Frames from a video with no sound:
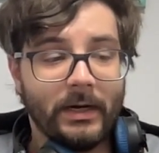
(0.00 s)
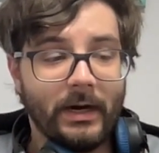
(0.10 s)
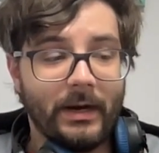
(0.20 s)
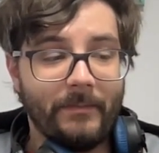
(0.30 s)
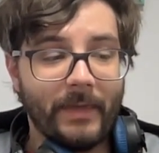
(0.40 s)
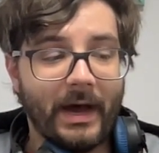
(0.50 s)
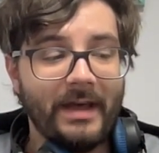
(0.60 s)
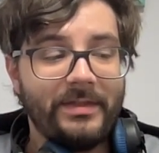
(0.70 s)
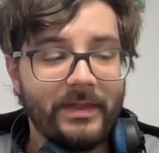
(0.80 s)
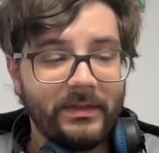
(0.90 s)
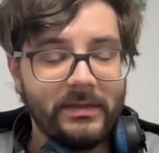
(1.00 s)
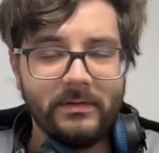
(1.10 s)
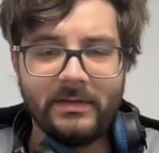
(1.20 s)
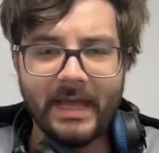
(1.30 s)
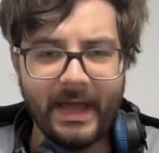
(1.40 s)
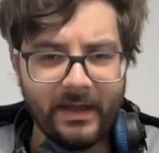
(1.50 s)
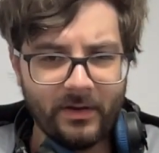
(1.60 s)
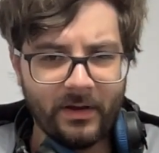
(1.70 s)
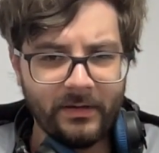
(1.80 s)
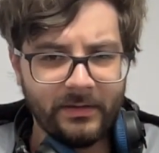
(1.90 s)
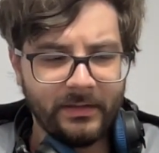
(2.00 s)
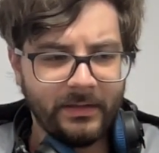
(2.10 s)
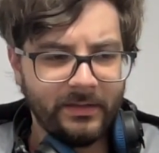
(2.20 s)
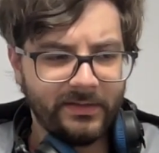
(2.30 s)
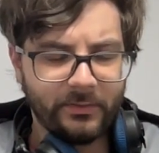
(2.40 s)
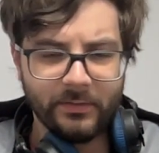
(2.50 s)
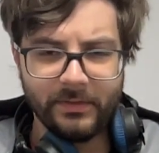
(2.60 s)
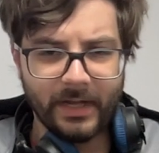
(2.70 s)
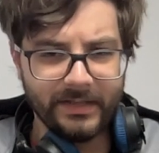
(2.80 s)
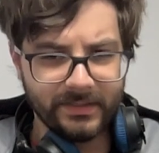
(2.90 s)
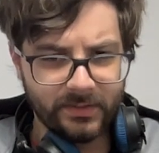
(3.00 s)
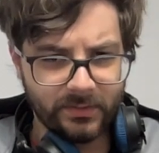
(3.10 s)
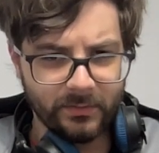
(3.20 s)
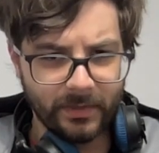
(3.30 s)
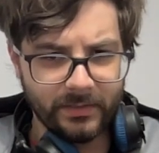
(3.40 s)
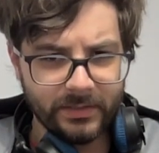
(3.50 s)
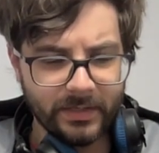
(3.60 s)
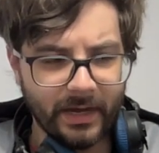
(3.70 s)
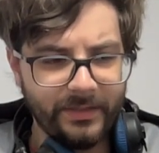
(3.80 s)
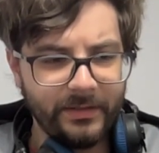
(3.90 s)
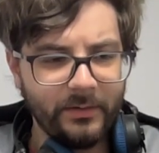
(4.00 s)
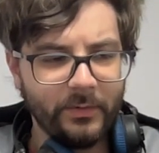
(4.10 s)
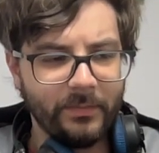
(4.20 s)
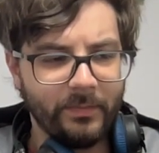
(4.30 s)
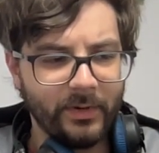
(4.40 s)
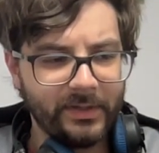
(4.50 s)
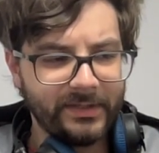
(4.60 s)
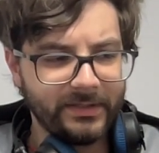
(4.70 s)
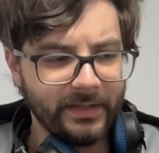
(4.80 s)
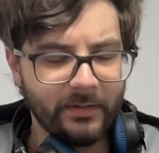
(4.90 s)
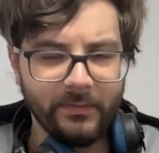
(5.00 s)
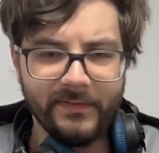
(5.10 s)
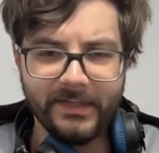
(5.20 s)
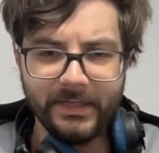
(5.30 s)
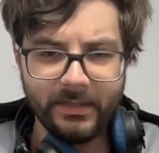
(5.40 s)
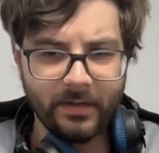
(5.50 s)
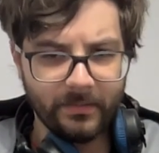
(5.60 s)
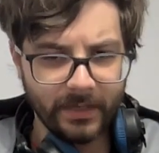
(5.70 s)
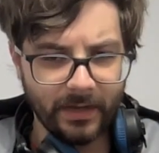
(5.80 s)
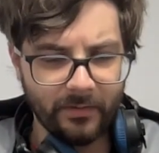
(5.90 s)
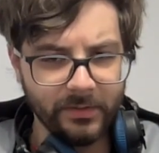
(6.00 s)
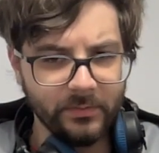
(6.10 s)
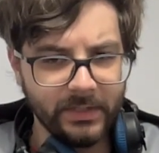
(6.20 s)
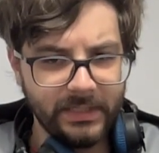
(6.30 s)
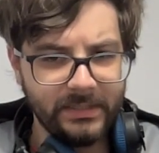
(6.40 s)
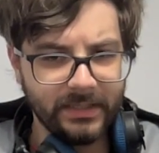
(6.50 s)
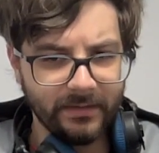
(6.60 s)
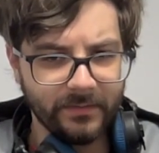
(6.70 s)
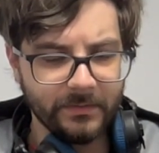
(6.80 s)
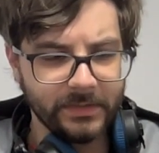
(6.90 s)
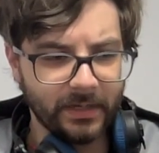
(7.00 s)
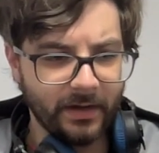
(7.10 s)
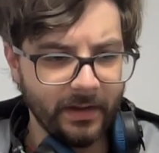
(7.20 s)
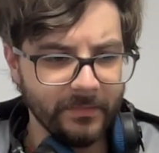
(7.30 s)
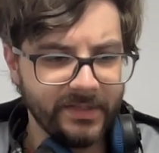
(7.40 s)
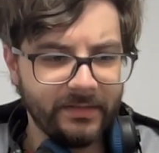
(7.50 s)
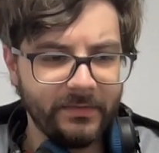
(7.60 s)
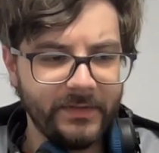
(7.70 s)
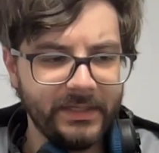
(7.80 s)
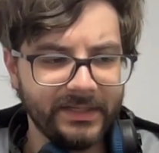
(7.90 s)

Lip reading: I think that you cannot scrutinize it too much. I think with books like we've seen coming out, you need to give them time. Some of the